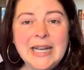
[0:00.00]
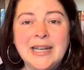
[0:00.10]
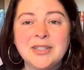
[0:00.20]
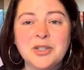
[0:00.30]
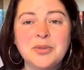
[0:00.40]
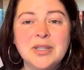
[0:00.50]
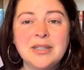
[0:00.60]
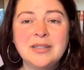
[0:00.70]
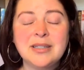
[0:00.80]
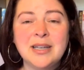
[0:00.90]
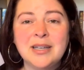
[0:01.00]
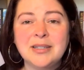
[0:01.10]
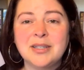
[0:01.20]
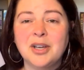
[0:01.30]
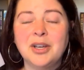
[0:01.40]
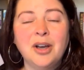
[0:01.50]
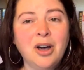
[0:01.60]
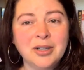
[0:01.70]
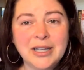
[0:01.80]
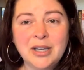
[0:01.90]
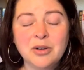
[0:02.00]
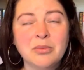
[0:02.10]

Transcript: And so this is Holly